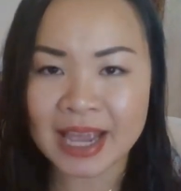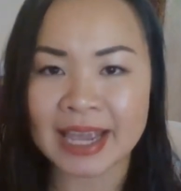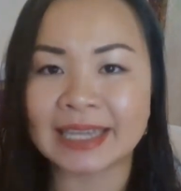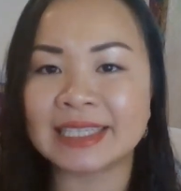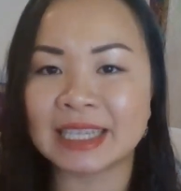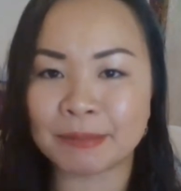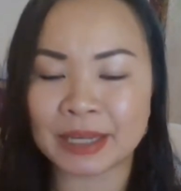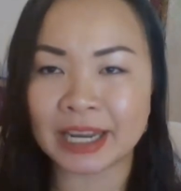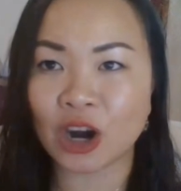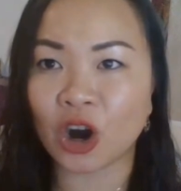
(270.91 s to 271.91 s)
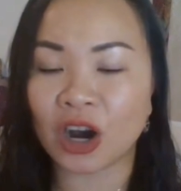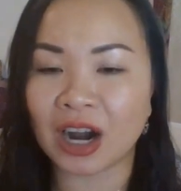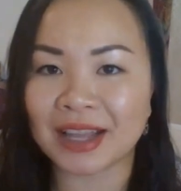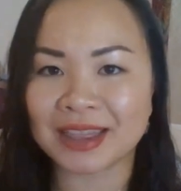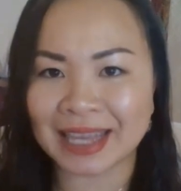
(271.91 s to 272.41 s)
and deepening our
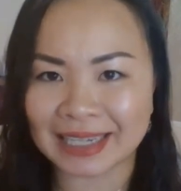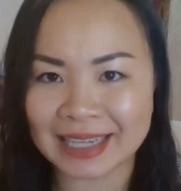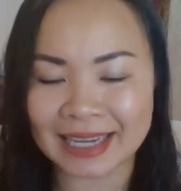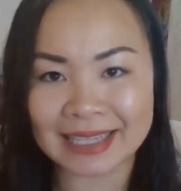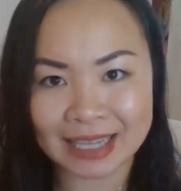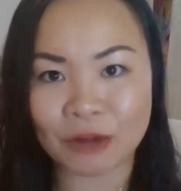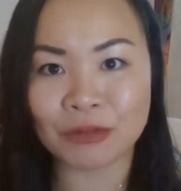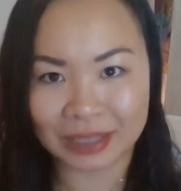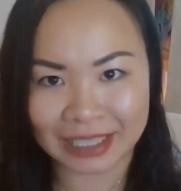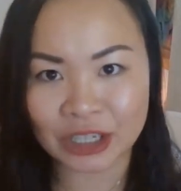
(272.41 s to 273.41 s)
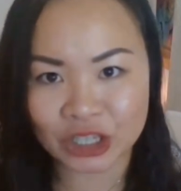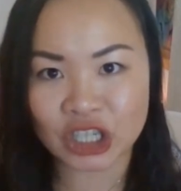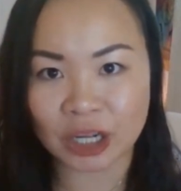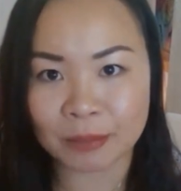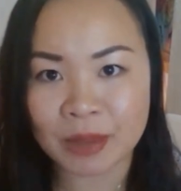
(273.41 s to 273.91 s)
authentic self leadership.